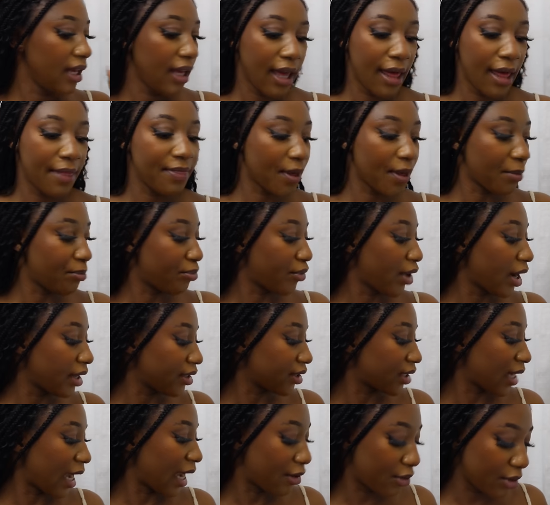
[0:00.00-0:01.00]
and the
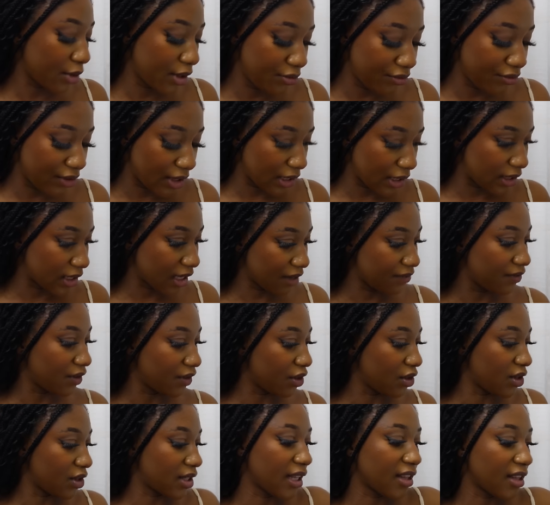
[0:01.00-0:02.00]
brunch i couldn't really take
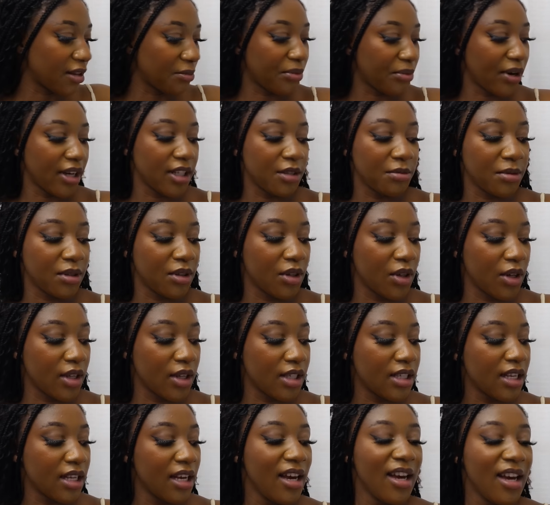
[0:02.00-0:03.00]
videos at the brunch
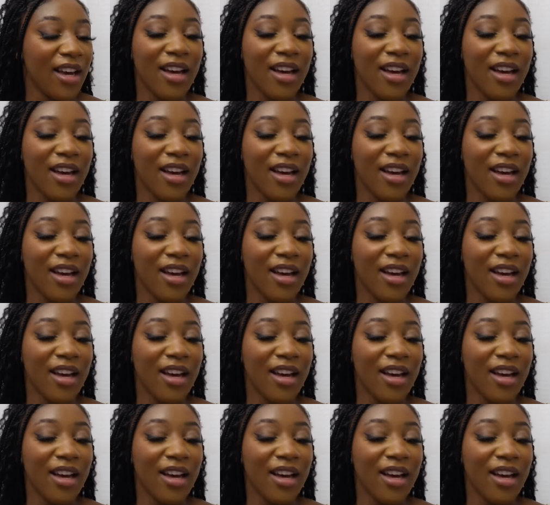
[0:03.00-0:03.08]
because